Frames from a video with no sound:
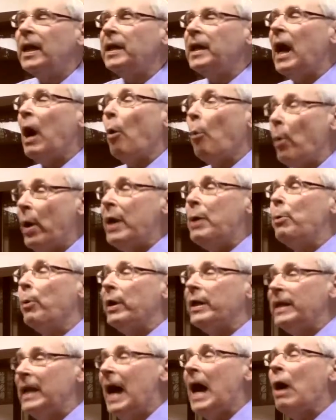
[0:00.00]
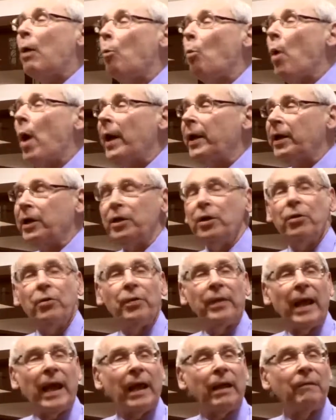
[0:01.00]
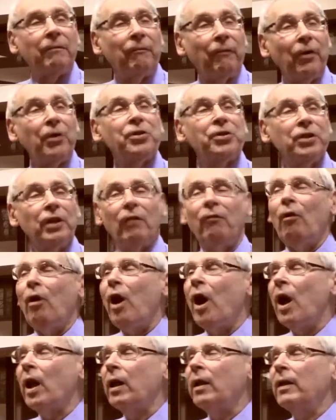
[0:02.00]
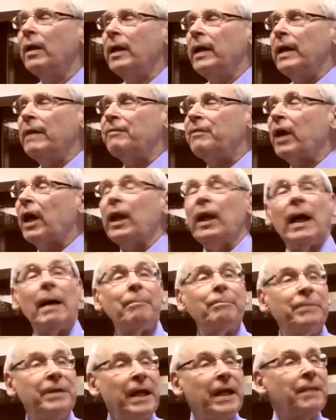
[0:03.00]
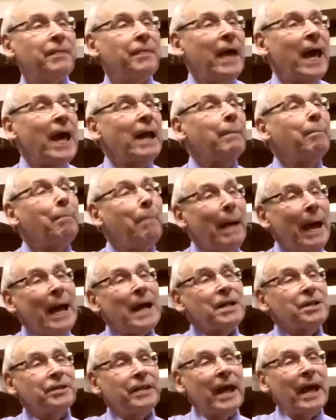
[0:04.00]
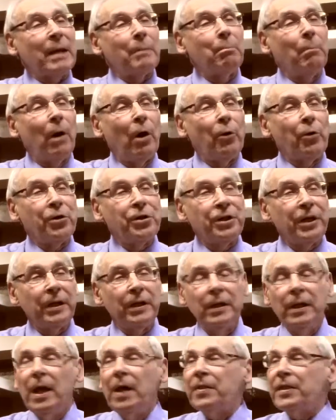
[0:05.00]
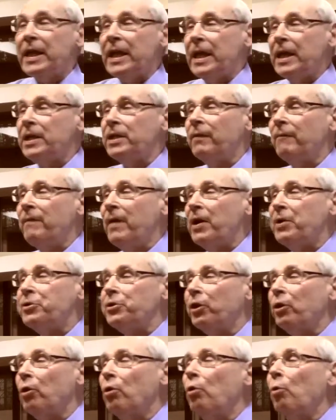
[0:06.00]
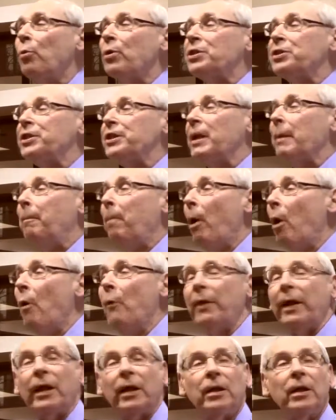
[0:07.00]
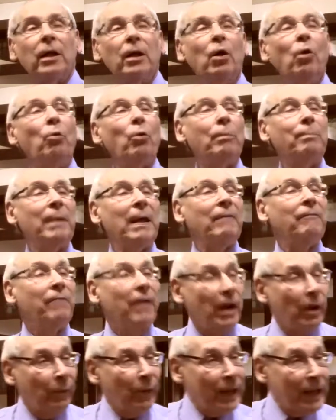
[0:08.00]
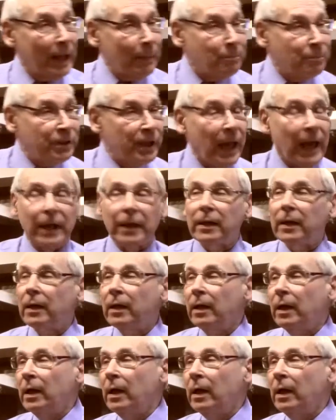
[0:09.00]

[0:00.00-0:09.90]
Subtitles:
Now, we would not want to do that. First of all, if the club did that and passed that motion, the individual who was the opponent would be very upset.